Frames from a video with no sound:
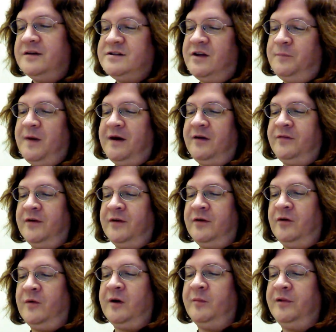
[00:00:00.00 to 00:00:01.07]
Just because
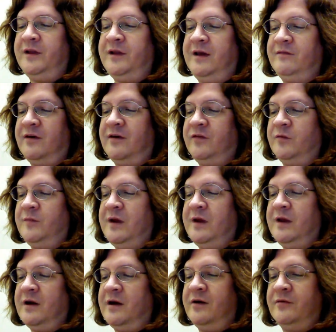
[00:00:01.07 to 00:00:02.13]
I don't want to believe doesn't
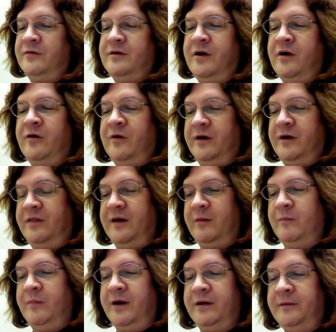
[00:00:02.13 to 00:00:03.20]
mean I don't know
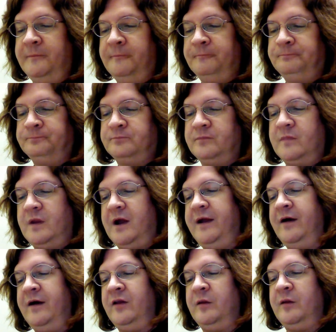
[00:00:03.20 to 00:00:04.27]
anything, bud.
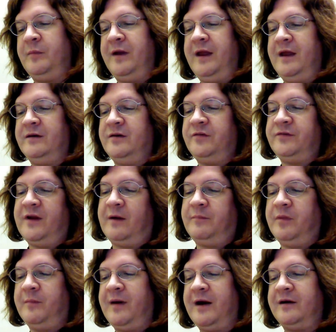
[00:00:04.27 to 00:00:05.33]
I held up a hand to
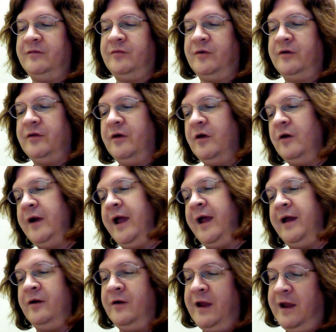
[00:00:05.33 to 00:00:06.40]
stop the back and forth.
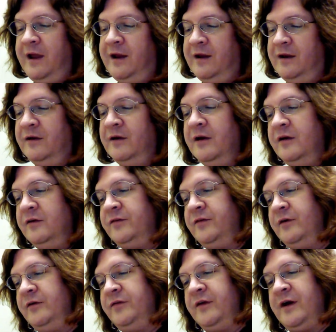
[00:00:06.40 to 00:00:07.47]
Okay,
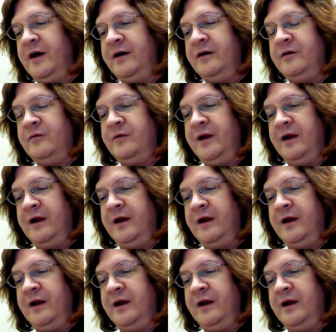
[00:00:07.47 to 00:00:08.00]
so it's an iron